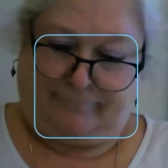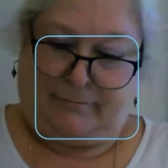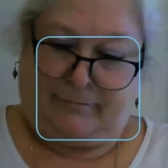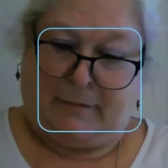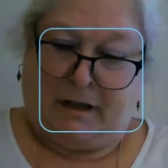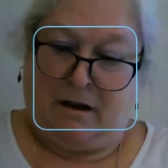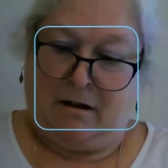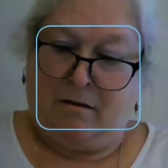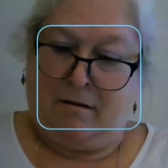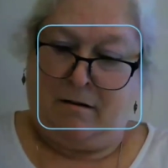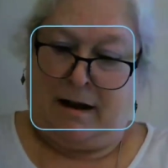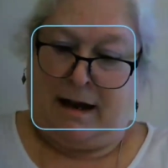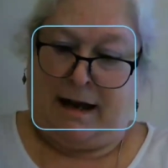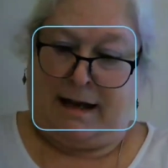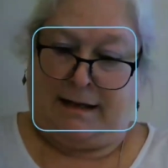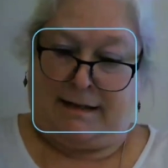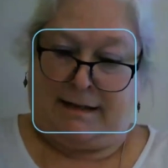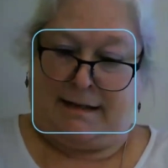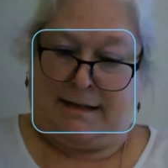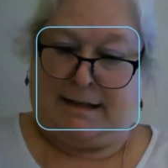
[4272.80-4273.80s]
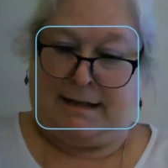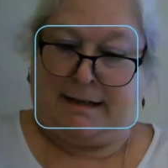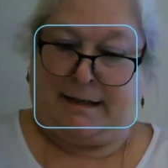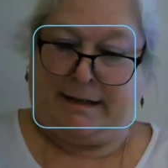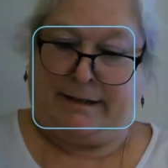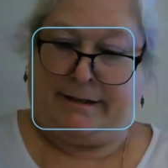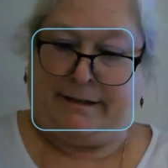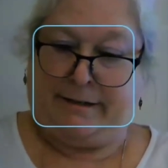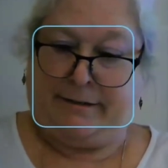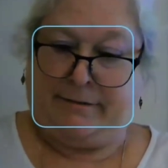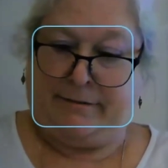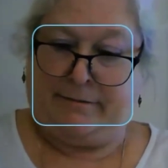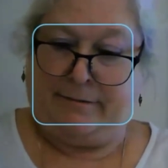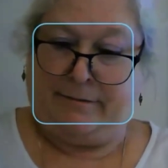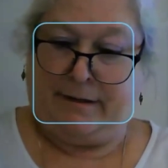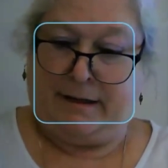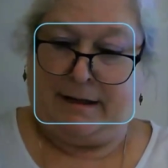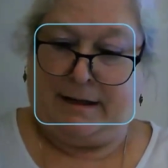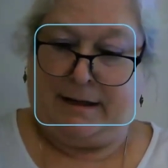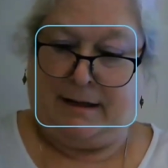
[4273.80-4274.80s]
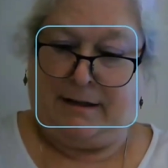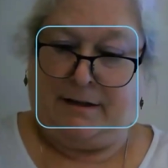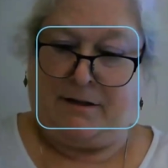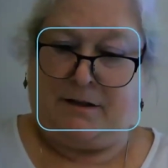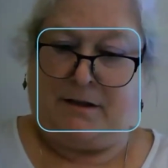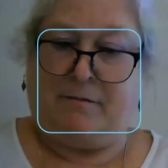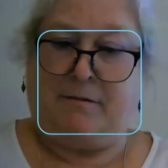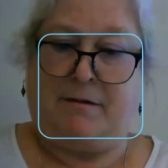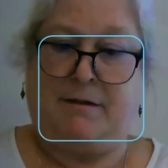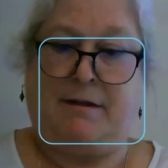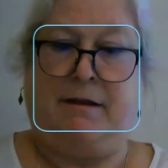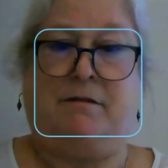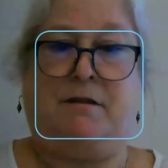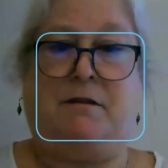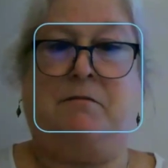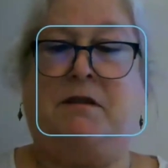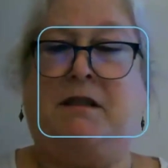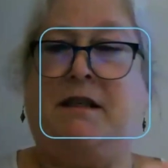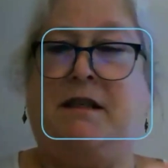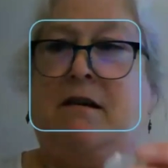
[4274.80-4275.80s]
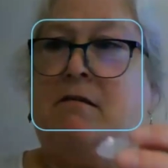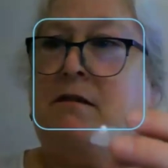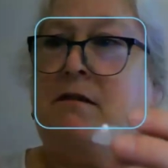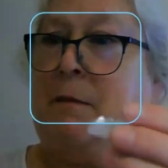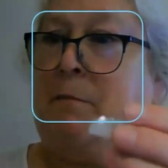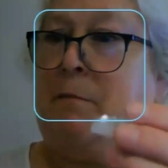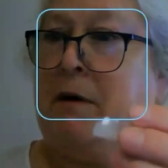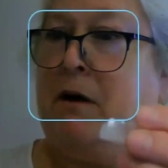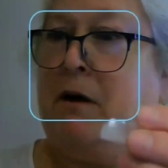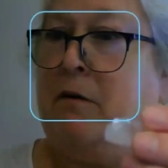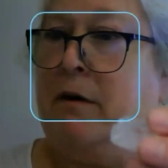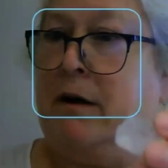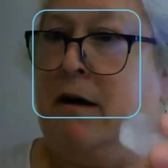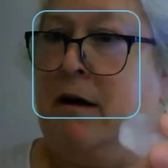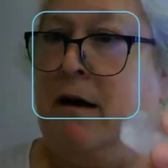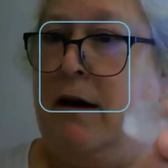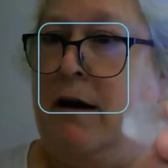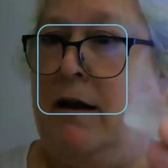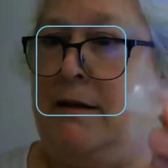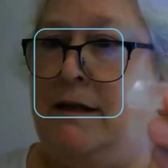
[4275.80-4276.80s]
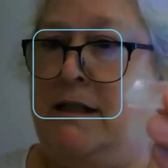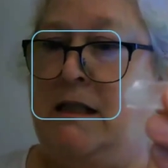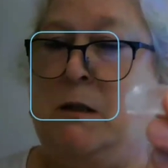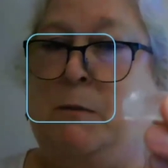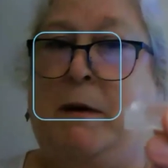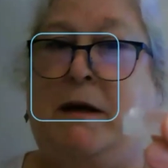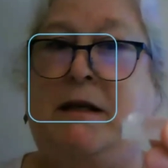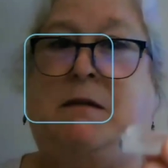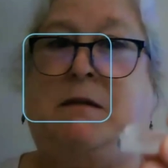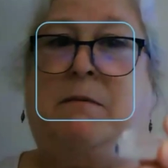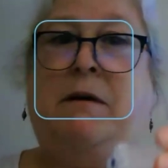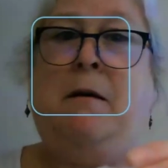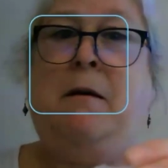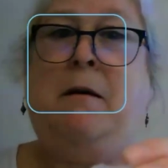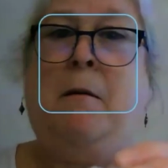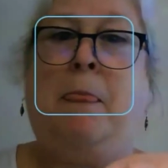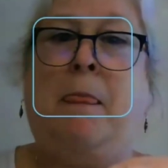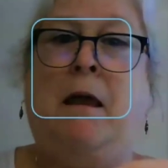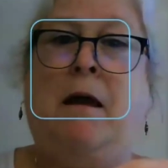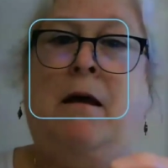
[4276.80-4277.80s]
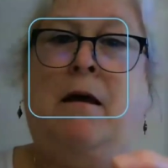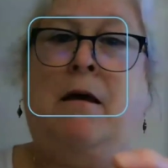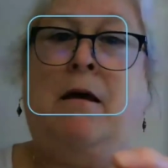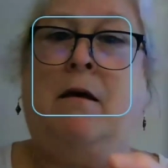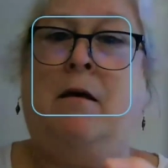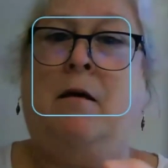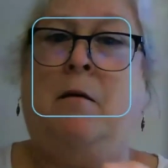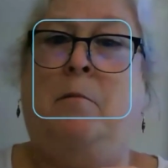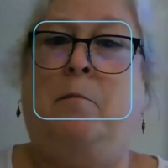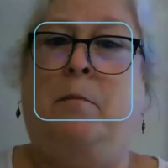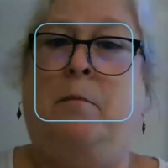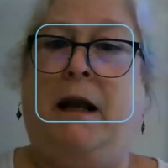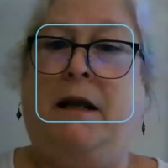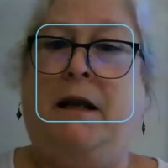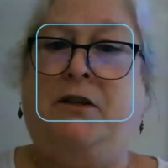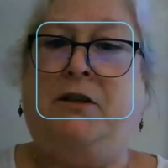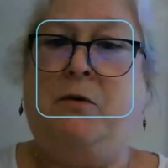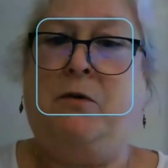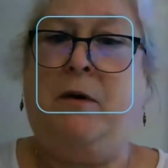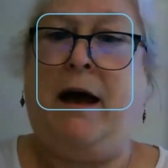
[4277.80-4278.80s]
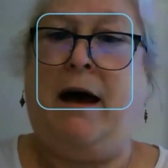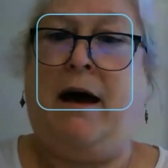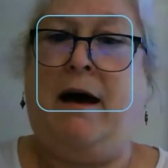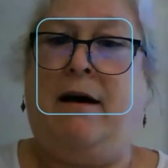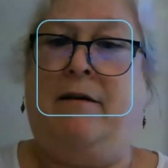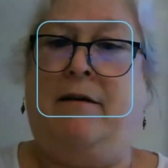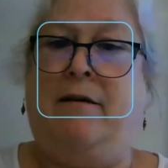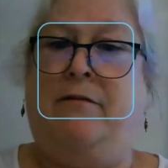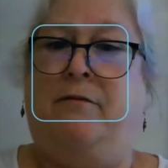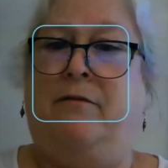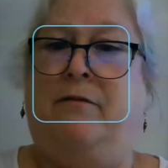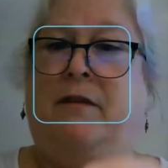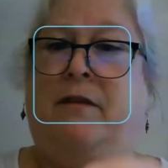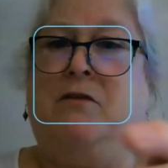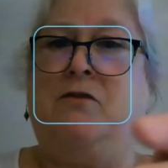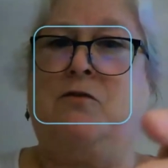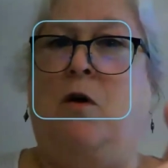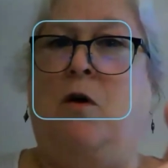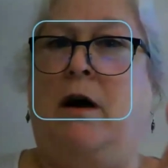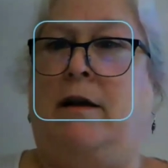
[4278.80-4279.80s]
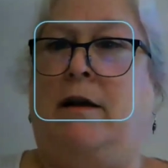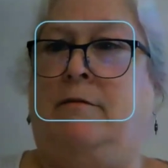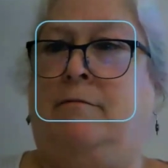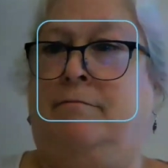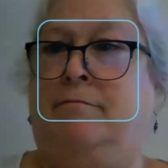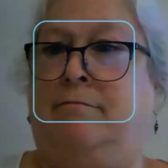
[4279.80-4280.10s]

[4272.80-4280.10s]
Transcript: All right. Well, there's some stair stepping going on this specimen, but I do have, there's one.